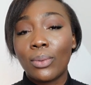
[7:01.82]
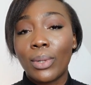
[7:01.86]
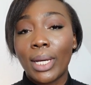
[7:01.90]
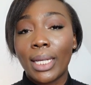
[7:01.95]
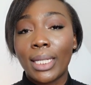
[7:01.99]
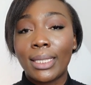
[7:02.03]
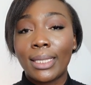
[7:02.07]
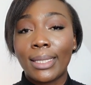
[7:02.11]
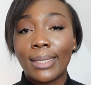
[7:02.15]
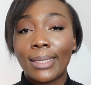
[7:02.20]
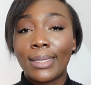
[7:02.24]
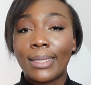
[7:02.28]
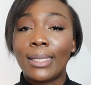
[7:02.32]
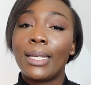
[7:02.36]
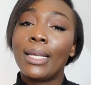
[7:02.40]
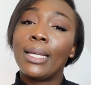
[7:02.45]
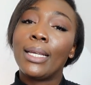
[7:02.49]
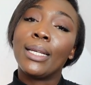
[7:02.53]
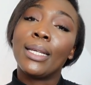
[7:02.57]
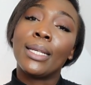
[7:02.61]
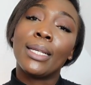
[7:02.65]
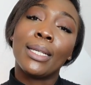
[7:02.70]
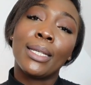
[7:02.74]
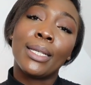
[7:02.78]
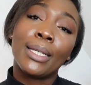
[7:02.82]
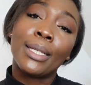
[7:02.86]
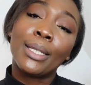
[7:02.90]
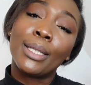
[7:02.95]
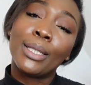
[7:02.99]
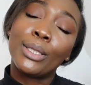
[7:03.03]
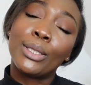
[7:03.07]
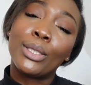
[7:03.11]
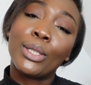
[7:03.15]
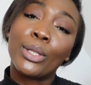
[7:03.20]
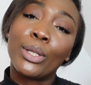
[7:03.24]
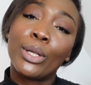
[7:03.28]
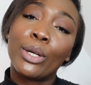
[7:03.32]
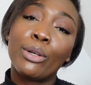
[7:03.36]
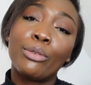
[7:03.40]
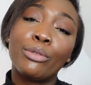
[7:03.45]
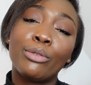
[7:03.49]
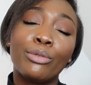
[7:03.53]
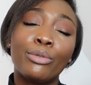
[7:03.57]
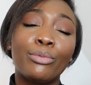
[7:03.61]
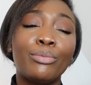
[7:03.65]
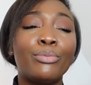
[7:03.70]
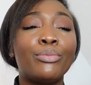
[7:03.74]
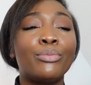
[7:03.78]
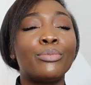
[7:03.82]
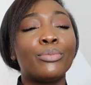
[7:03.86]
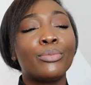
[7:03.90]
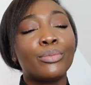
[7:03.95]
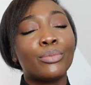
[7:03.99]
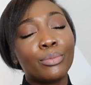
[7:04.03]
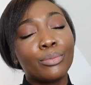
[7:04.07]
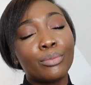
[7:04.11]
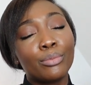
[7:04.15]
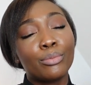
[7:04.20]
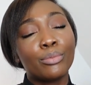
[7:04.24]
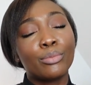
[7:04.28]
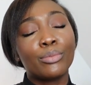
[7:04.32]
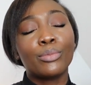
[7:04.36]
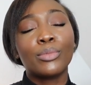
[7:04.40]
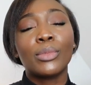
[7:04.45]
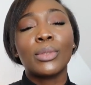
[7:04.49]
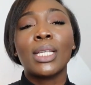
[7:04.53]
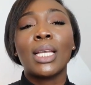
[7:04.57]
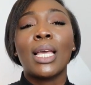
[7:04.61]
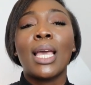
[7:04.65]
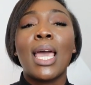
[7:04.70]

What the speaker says: wise, they say, is enough. Mm-hmm.